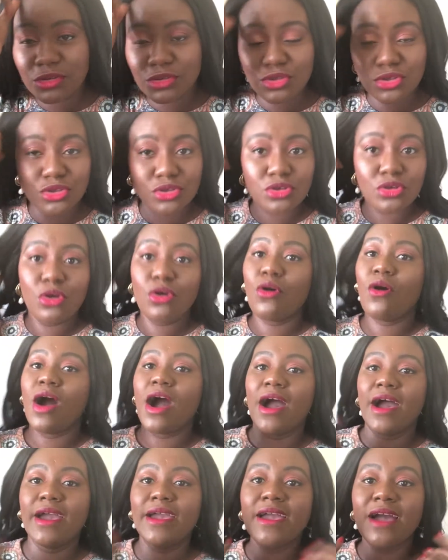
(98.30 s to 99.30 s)
So
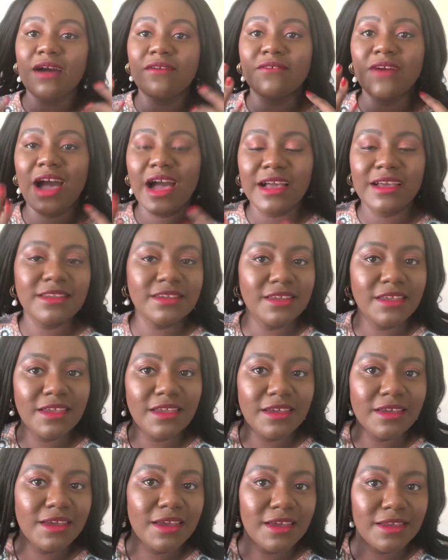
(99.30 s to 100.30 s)
I have
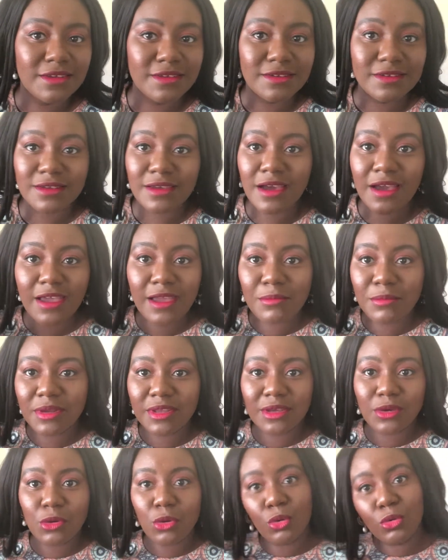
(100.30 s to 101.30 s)
acne and I am
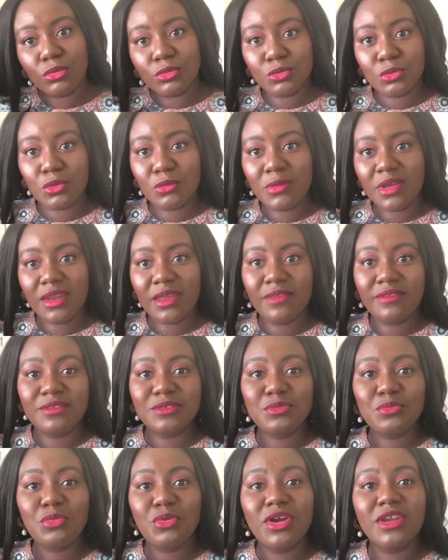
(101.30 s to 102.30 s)
like an old woman at
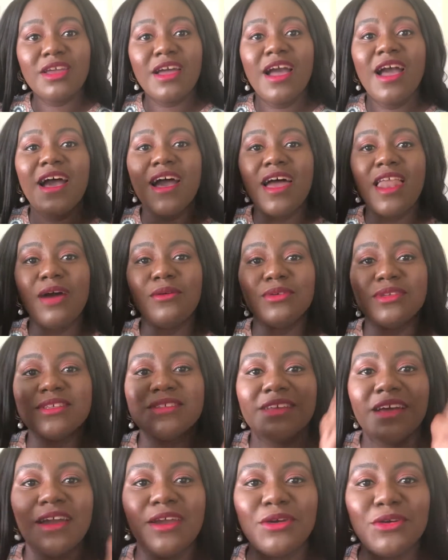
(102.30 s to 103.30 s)
this point, and I was
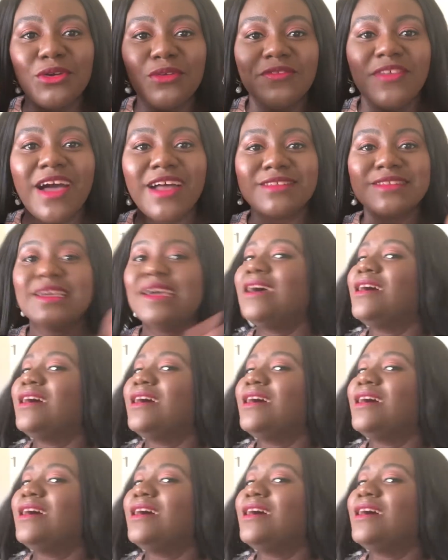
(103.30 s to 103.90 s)
tired of that.